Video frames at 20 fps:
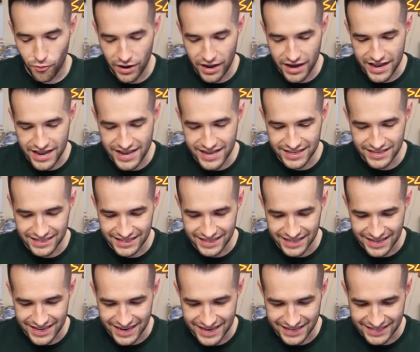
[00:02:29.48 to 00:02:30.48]
What is
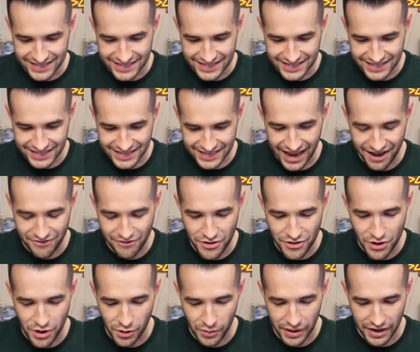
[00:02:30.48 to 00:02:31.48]
this? I have
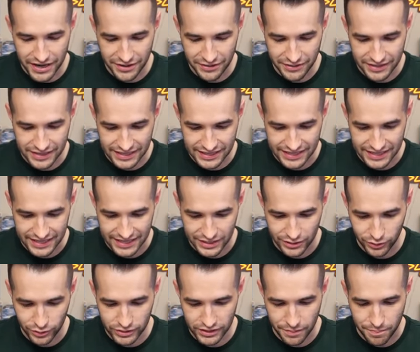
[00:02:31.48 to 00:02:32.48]
no idea what this is.
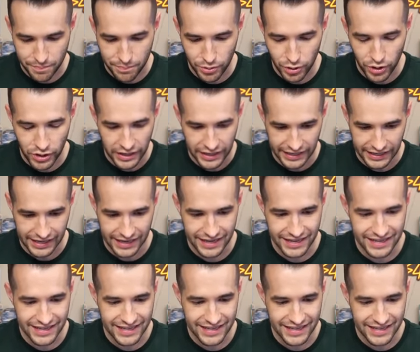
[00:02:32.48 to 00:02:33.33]
It looks like pudding.